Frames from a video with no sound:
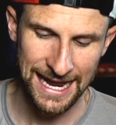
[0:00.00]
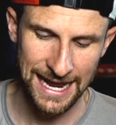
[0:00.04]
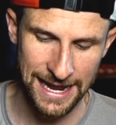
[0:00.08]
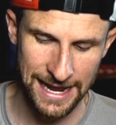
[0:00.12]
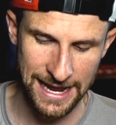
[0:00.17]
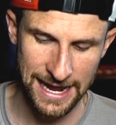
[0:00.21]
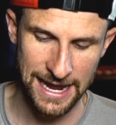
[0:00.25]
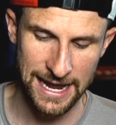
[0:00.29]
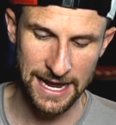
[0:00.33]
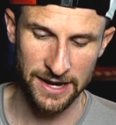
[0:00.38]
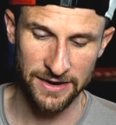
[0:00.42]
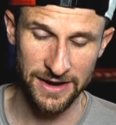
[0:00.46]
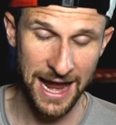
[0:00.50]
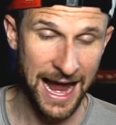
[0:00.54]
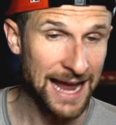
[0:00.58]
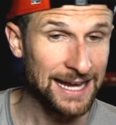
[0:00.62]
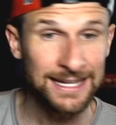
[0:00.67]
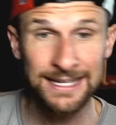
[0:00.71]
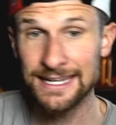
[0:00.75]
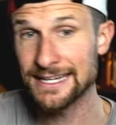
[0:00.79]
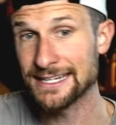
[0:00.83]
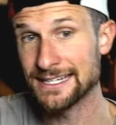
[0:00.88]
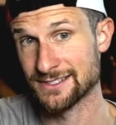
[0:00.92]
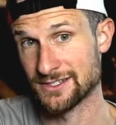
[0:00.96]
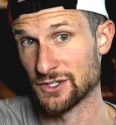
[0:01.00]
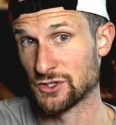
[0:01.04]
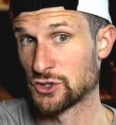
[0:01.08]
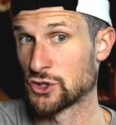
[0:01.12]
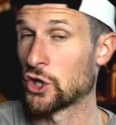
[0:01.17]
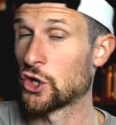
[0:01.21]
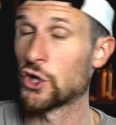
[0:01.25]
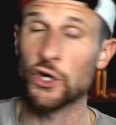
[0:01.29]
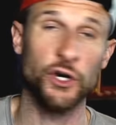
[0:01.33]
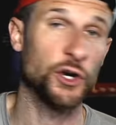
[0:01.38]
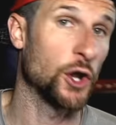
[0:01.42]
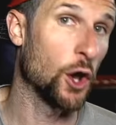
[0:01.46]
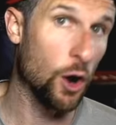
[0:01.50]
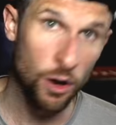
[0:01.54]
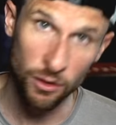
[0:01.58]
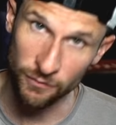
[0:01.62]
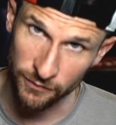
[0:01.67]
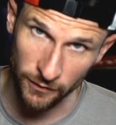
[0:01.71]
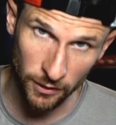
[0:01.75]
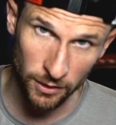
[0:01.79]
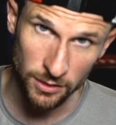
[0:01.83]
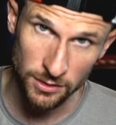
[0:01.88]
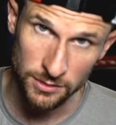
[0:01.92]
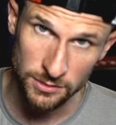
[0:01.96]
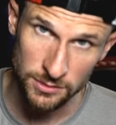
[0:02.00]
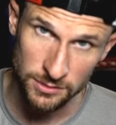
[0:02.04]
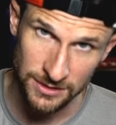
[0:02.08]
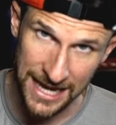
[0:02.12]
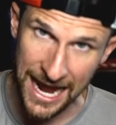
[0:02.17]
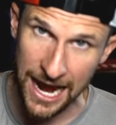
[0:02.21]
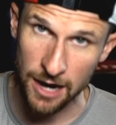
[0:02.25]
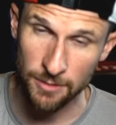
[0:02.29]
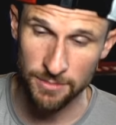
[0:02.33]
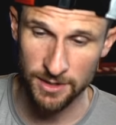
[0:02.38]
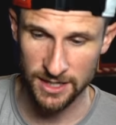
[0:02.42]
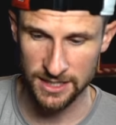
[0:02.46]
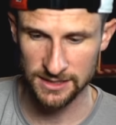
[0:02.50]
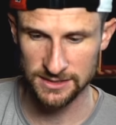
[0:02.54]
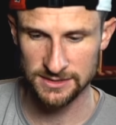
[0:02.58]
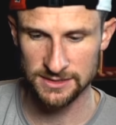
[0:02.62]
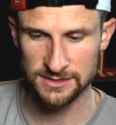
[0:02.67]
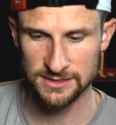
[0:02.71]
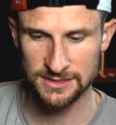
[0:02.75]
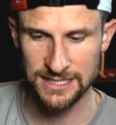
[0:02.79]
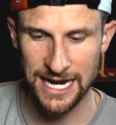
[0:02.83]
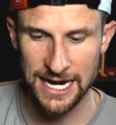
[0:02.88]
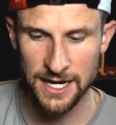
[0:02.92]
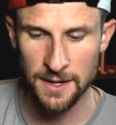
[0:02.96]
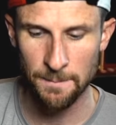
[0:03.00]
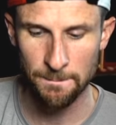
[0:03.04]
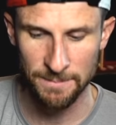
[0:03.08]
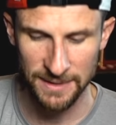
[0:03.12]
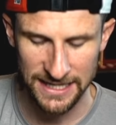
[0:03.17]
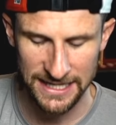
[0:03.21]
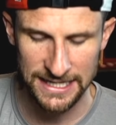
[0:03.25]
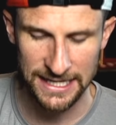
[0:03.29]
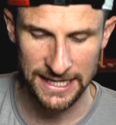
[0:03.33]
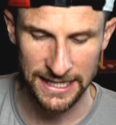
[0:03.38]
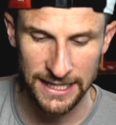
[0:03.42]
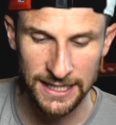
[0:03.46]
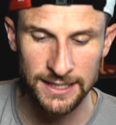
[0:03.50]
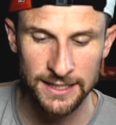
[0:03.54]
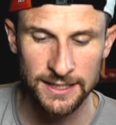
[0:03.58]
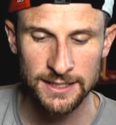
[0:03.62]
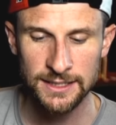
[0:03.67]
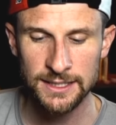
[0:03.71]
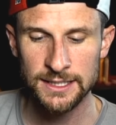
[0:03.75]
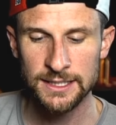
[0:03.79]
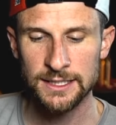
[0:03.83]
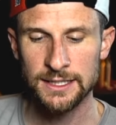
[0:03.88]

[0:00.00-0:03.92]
And I can get it to turn over now because it's kind of beat in.